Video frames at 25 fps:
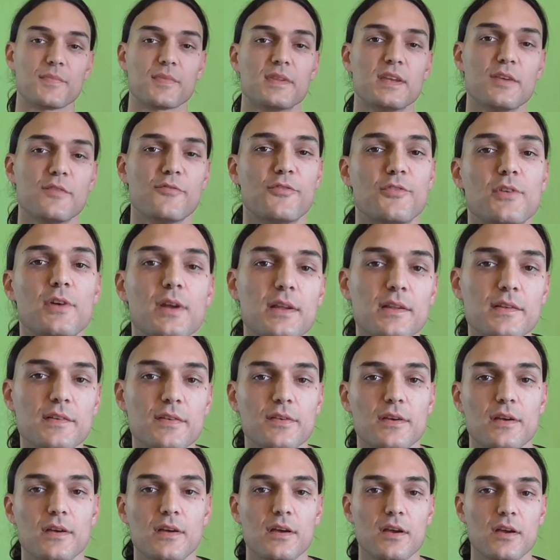
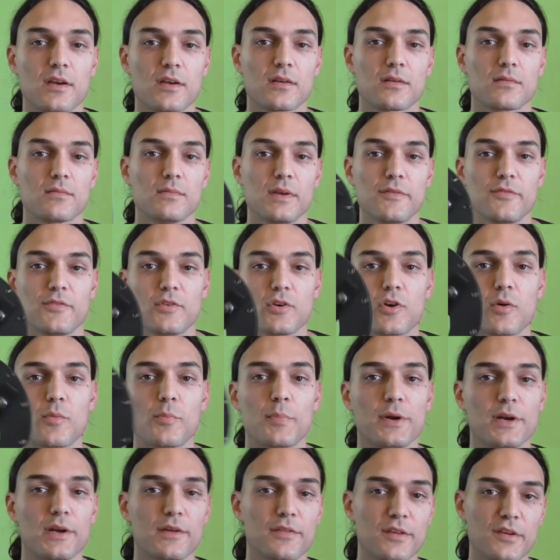different, if you
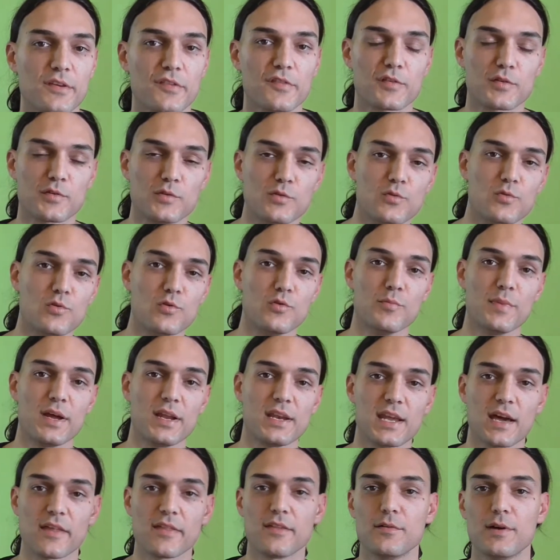compare this to
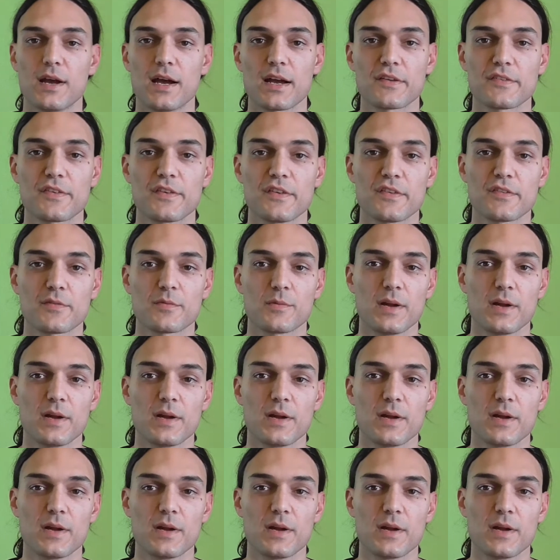many other axes,